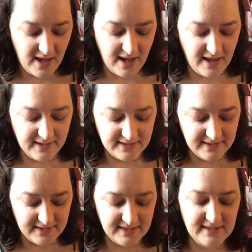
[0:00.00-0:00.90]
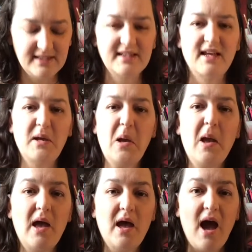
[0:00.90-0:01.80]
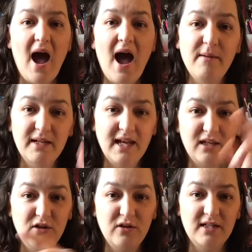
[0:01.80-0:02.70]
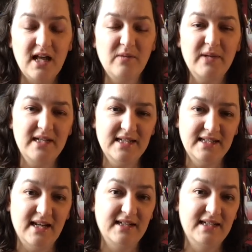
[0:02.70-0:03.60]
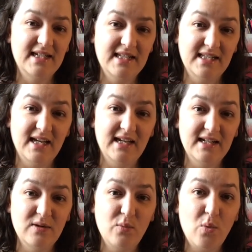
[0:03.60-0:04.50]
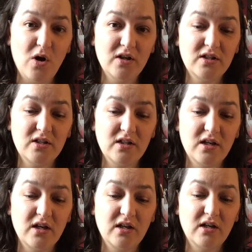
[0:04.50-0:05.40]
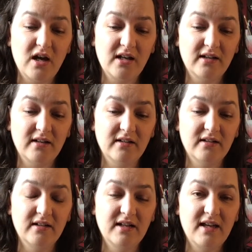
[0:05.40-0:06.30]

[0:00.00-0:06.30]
and I would like you to help me to decide what colour